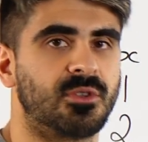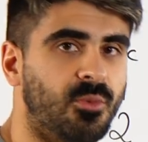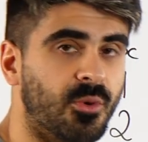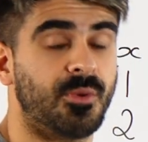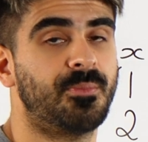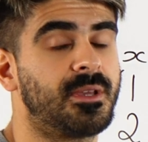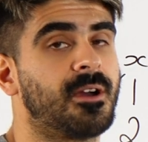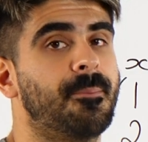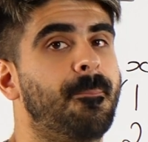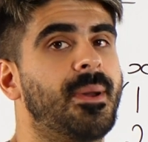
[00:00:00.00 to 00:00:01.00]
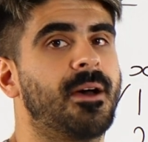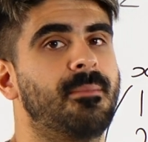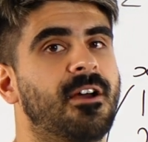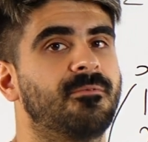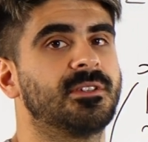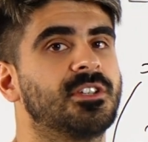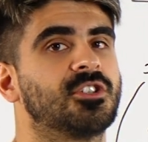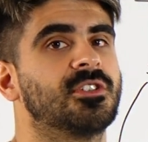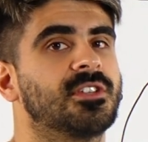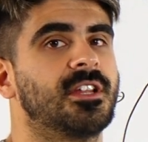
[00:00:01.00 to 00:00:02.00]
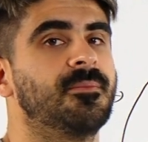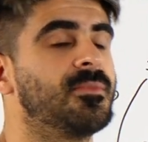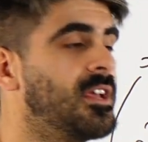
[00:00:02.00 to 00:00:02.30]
and we want to become better mathematicians, innit?